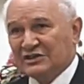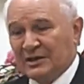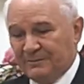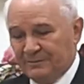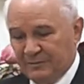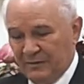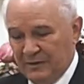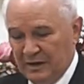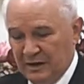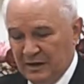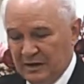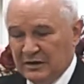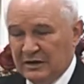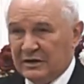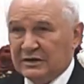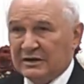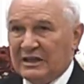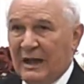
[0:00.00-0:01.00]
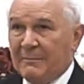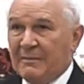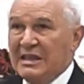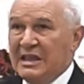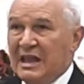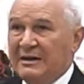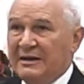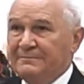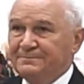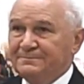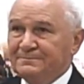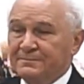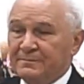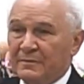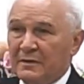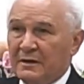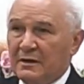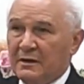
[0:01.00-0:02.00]
But before the assistance, I want to invite
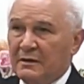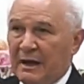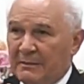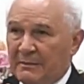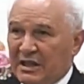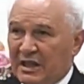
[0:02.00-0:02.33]
to